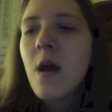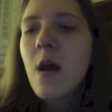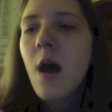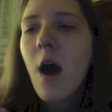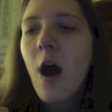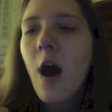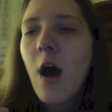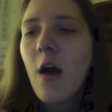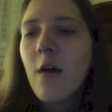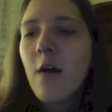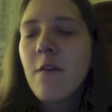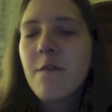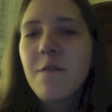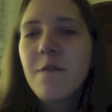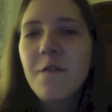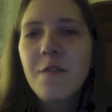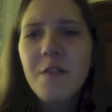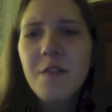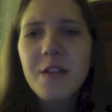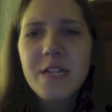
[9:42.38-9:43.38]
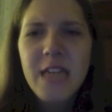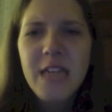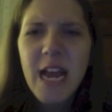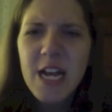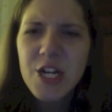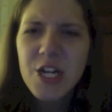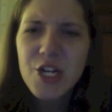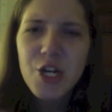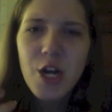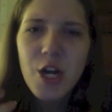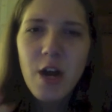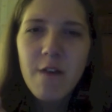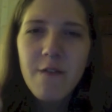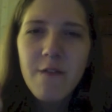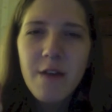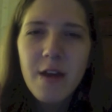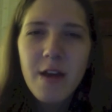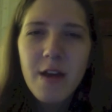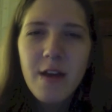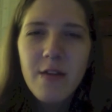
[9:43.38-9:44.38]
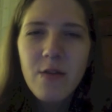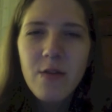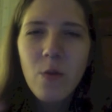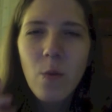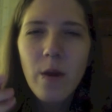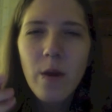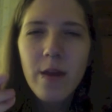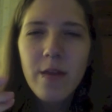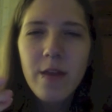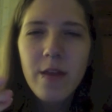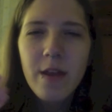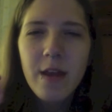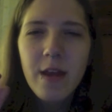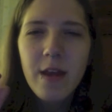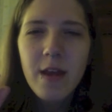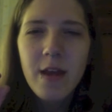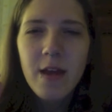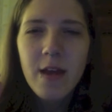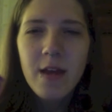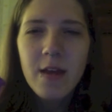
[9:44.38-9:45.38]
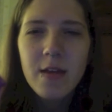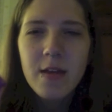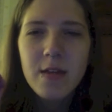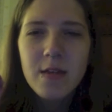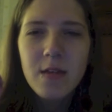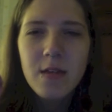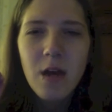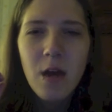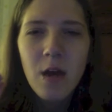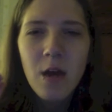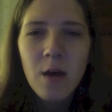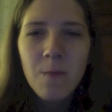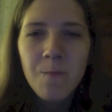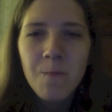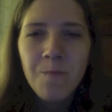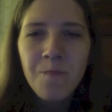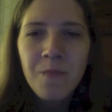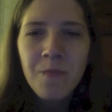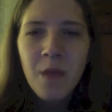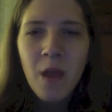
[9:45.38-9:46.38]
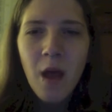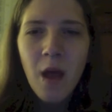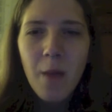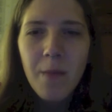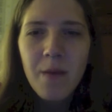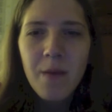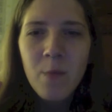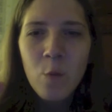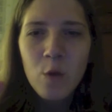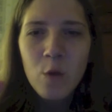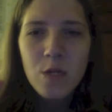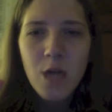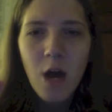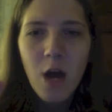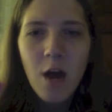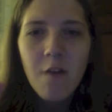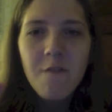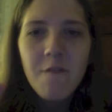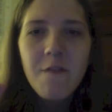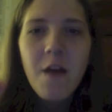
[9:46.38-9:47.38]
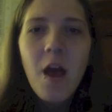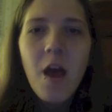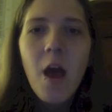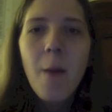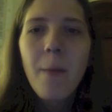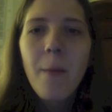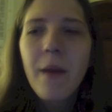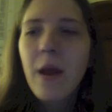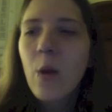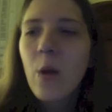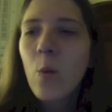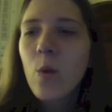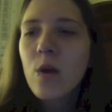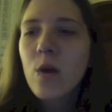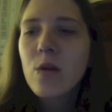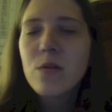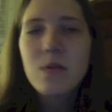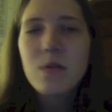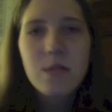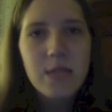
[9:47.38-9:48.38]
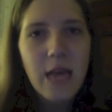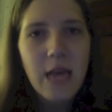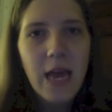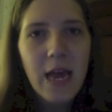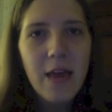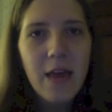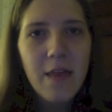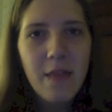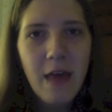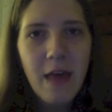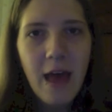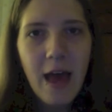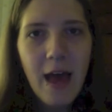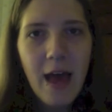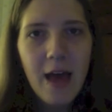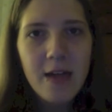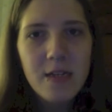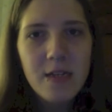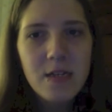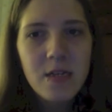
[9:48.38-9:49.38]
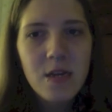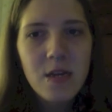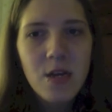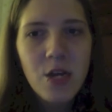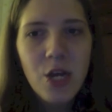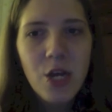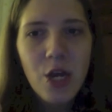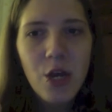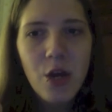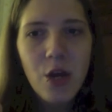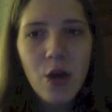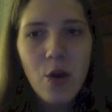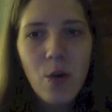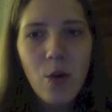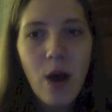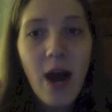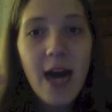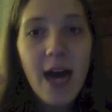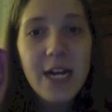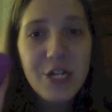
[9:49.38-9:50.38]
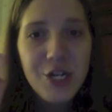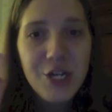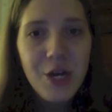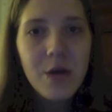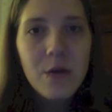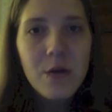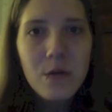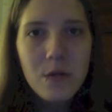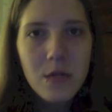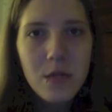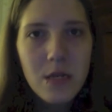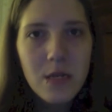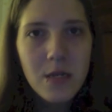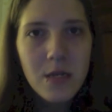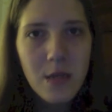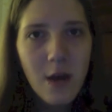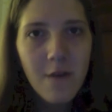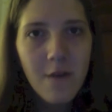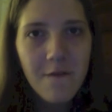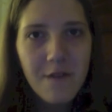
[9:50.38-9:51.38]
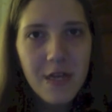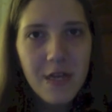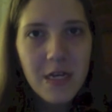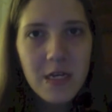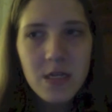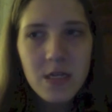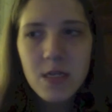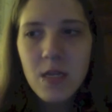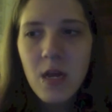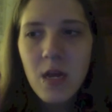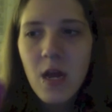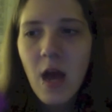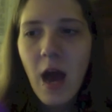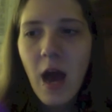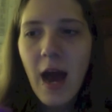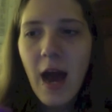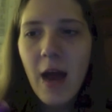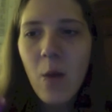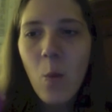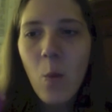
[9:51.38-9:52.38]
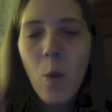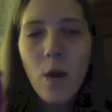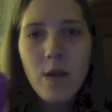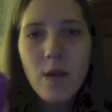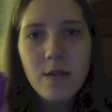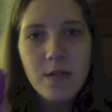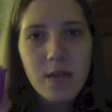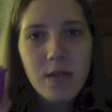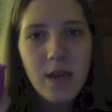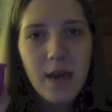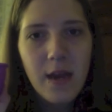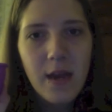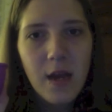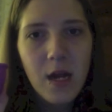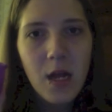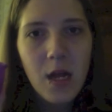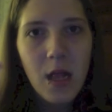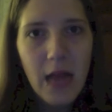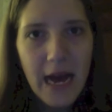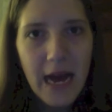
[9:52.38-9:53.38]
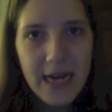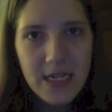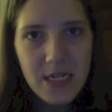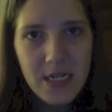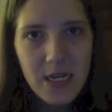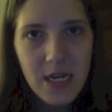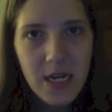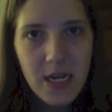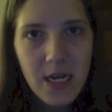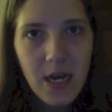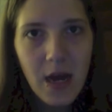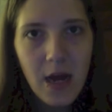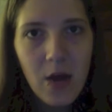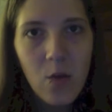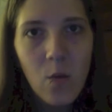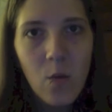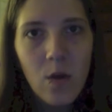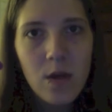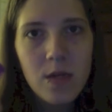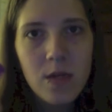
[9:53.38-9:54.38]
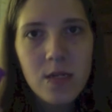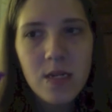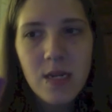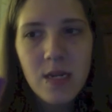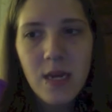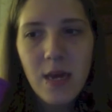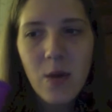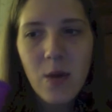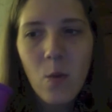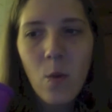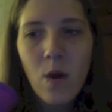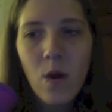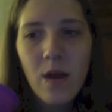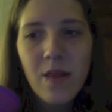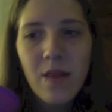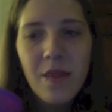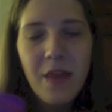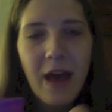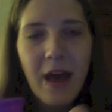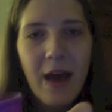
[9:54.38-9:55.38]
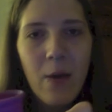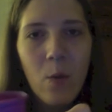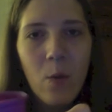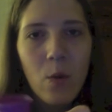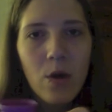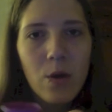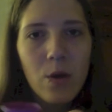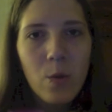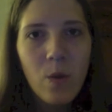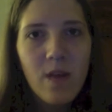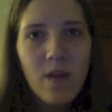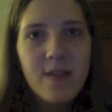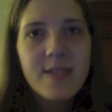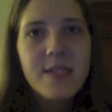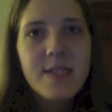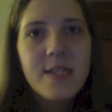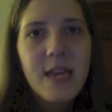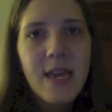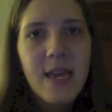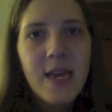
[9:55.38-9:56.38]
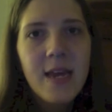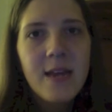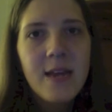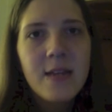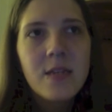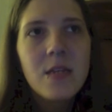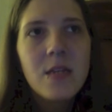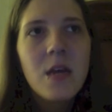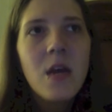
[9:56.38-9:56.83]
of the texture of it and the way that it is a bit more tough. But I will say that, you know, I chose this toughness. I wanted to get a classic. I wanted to get one that would withstand